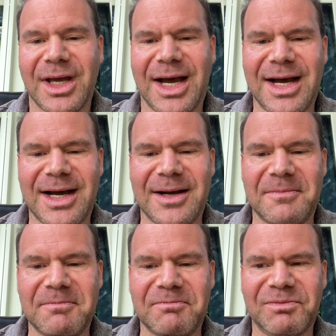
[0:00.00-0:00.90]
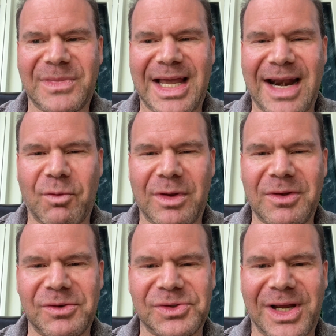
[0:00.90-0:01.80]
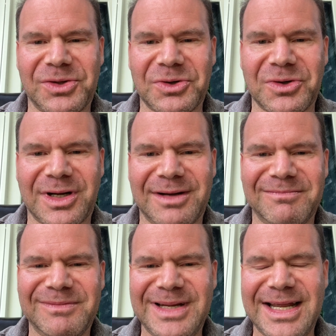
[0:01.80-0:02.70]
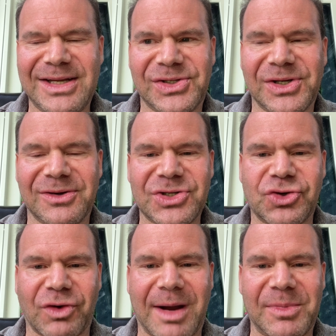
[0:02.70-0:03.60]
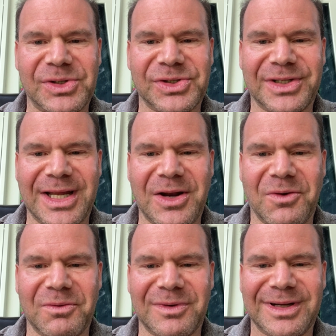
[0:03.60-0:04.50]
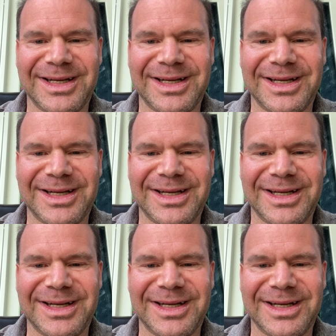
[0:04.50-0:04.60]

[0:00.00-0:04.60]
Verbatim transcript: Um, kind of one of those other yeah, serious dramas. They don't.